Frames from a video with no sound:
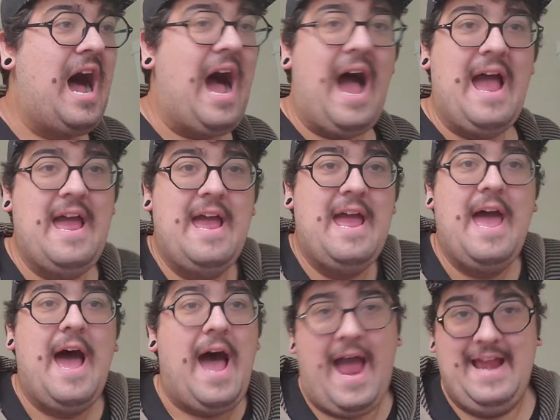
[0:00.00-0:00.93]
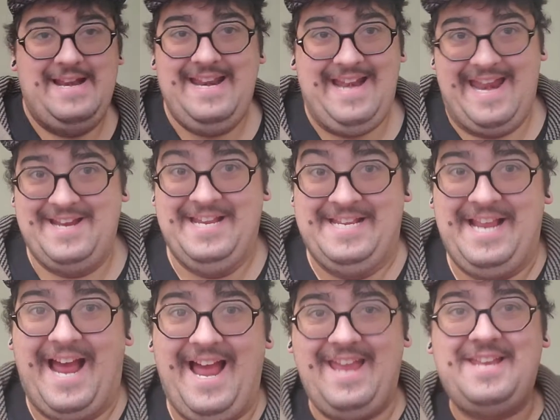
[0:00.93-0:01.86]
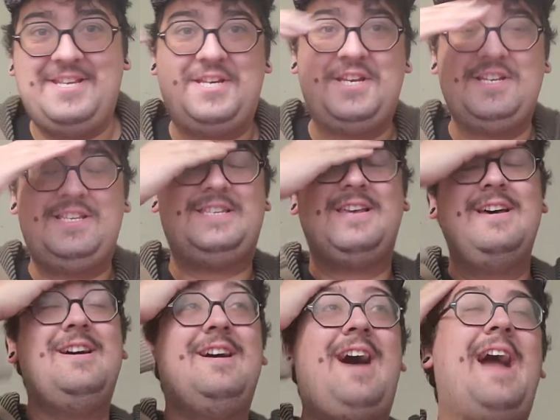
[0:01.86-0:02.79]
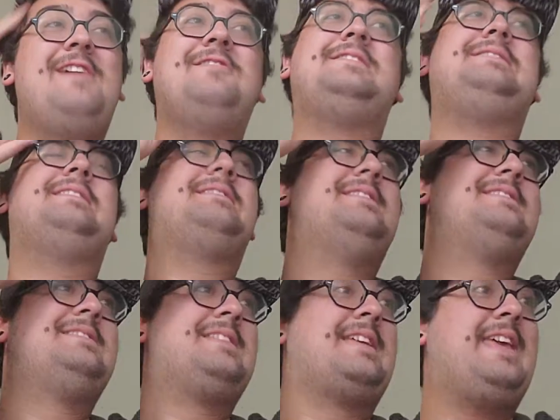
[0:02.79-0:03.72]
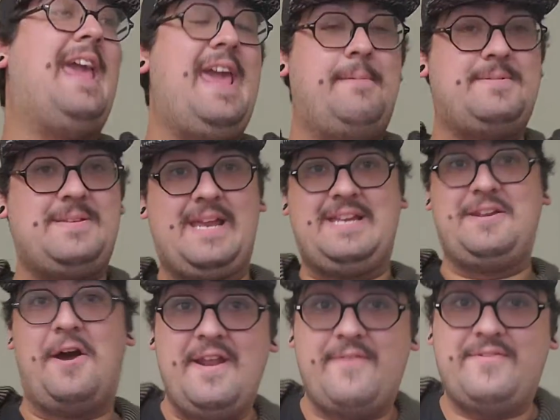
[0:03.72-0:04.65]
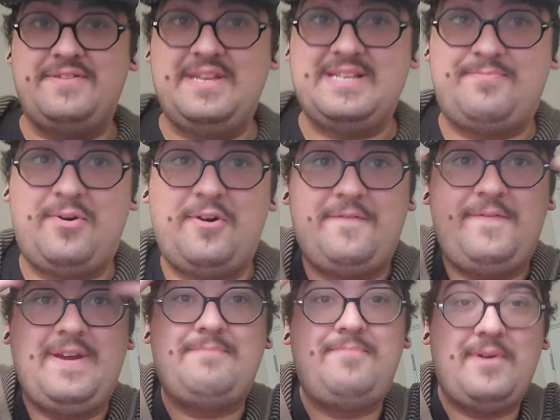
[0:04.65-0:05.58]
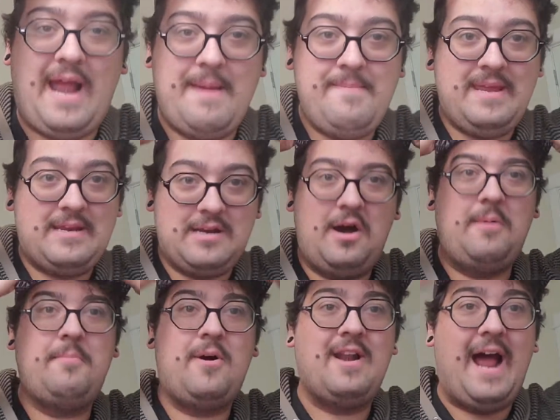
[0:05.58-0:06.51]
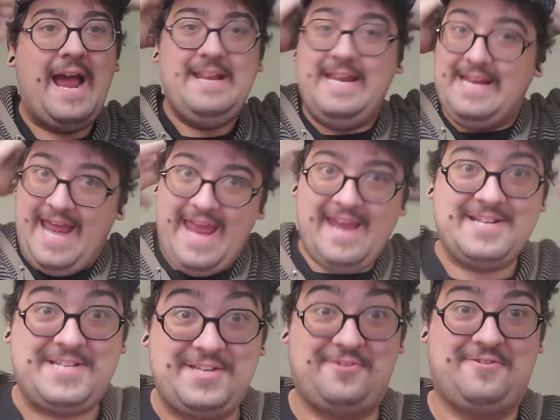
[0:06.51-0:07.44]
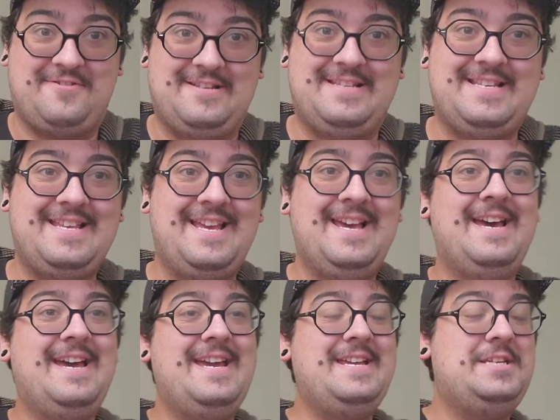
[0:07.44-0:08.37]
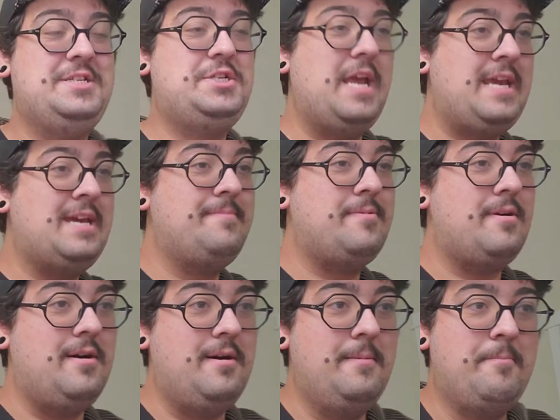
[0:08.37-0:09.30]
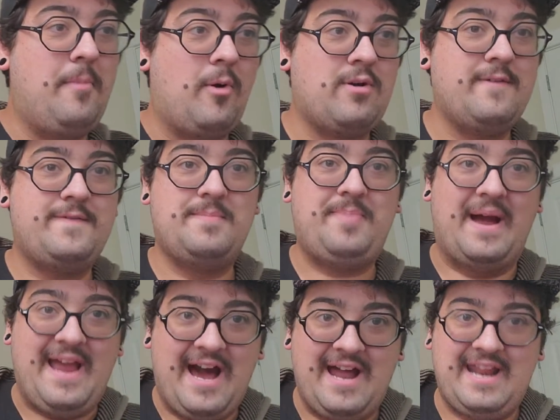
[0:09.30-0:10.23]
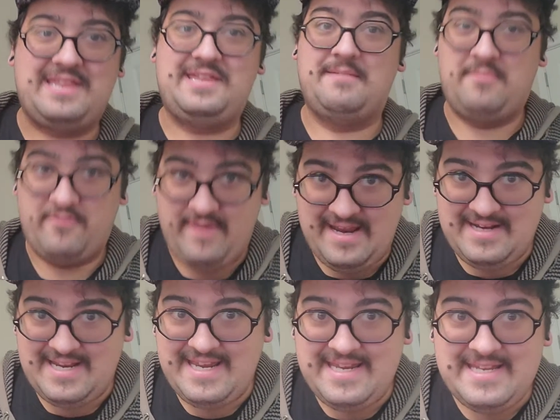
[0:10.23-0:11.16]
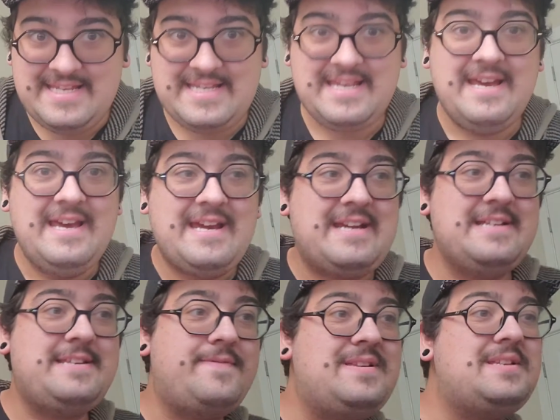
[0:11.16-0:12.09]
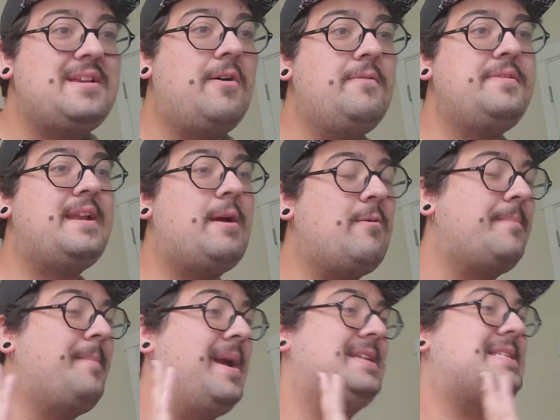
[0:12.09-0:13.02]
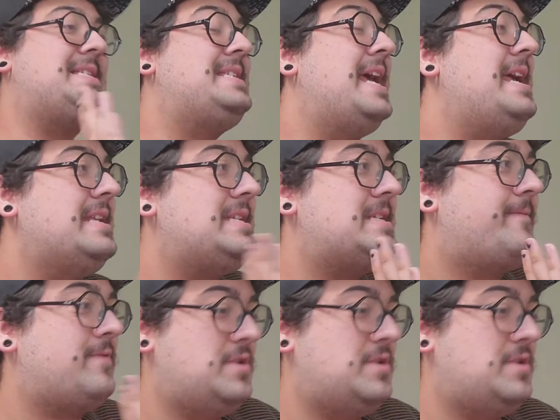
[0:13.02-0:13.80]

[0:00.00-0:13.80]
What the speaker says: I need answers. I understand that this is a game, so not everything's perfect, but I mean, come on, I need answers. Is Jacob more of a biotic than Miranda is? Because if so, then it would make sense for